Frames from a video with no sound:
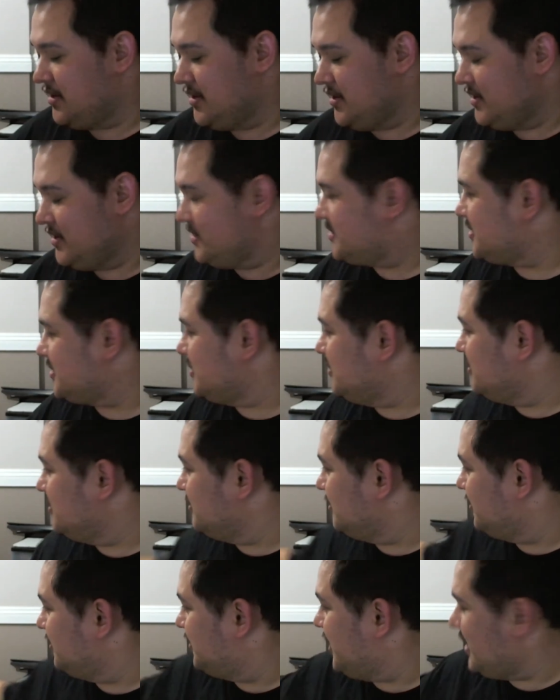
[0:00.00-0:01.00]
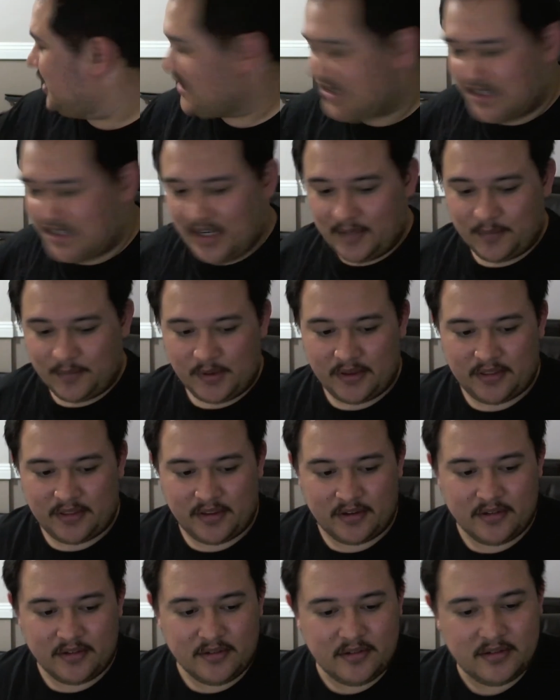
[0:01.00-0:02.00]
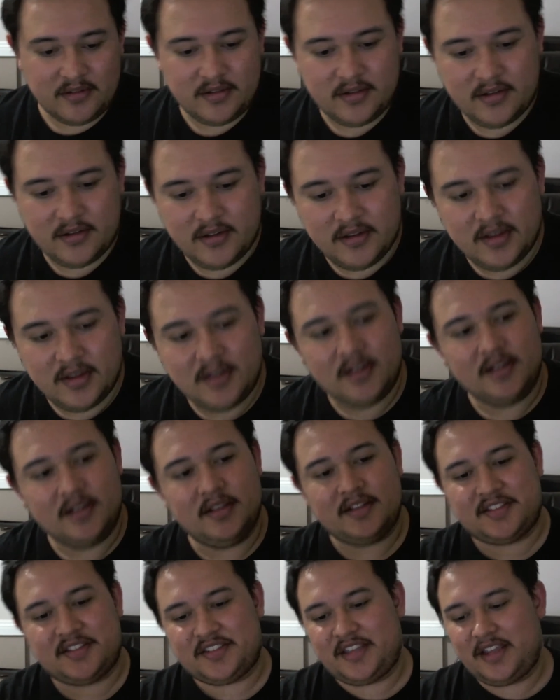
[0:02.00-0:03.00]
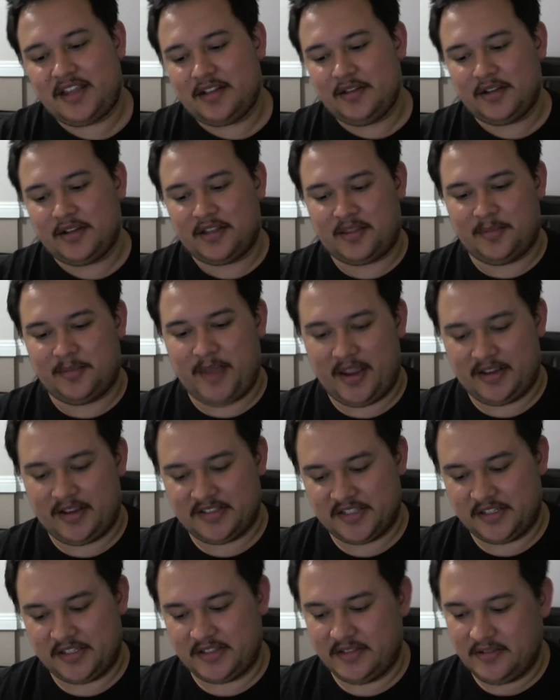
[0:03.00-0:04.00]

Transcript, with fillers: So that's everything. Let's take a look at the magazine.